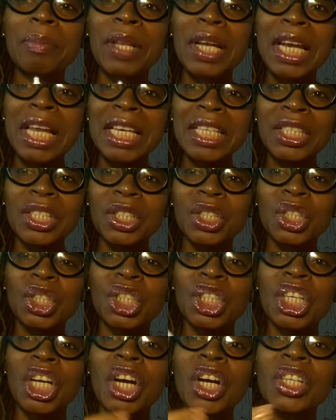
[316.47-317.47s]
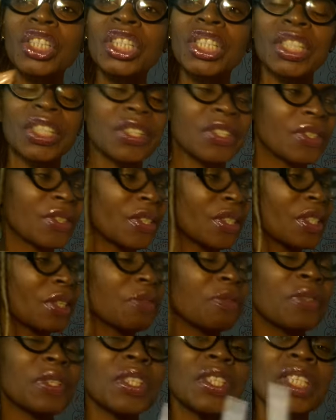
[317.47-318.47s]
letter she utters, the
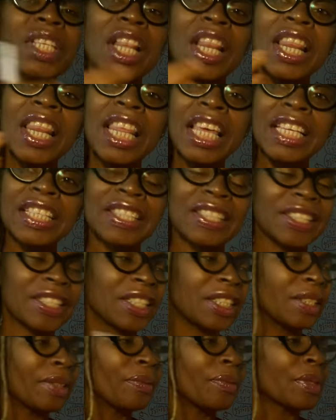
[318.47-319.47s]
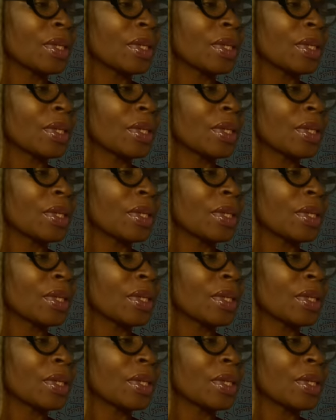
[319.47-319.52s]
first letter